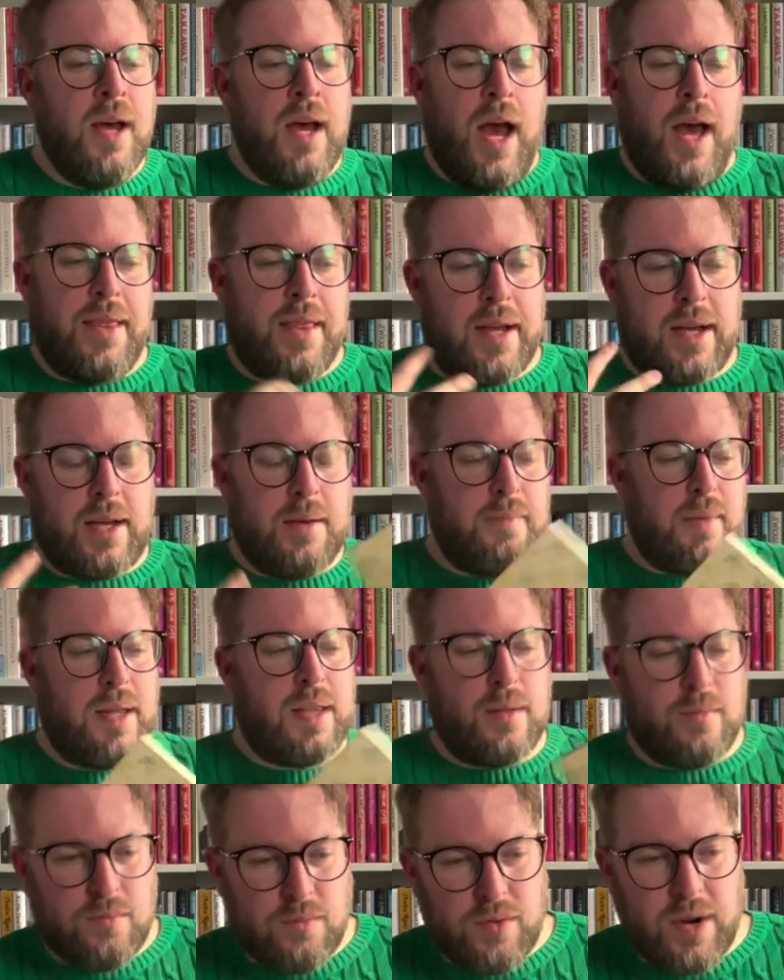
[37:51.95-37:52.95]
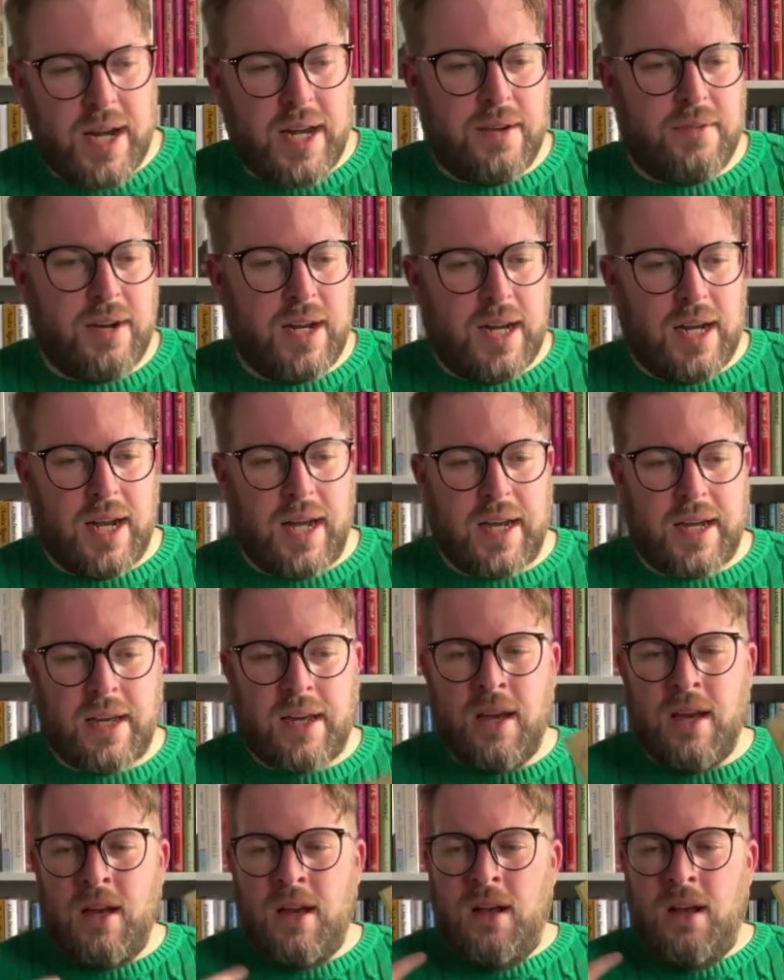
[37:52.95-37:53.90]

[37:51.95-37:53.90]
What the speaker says: and that can make them really, really, like,